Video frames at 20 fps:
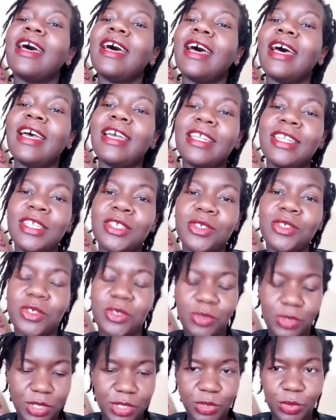I did not
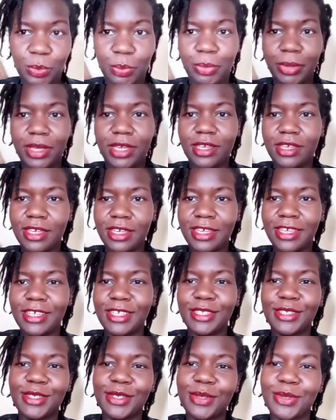want to pay.
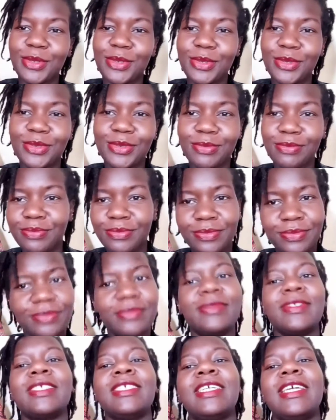So
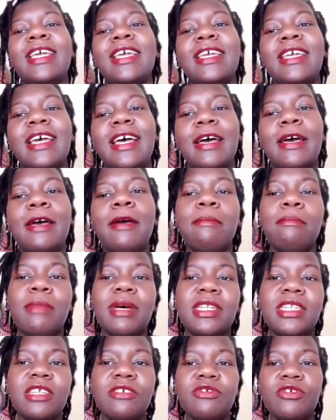yeah,
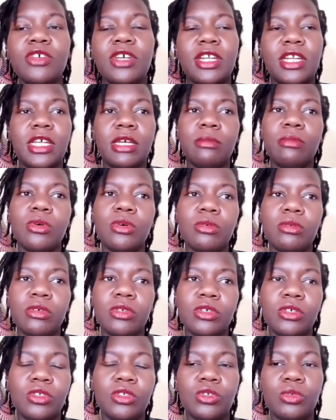but if you are able
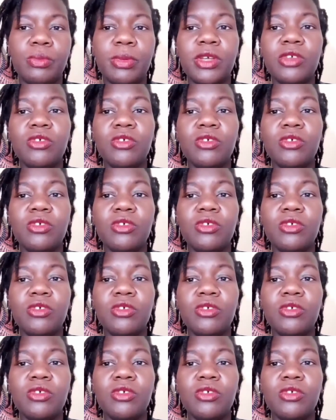to pay, you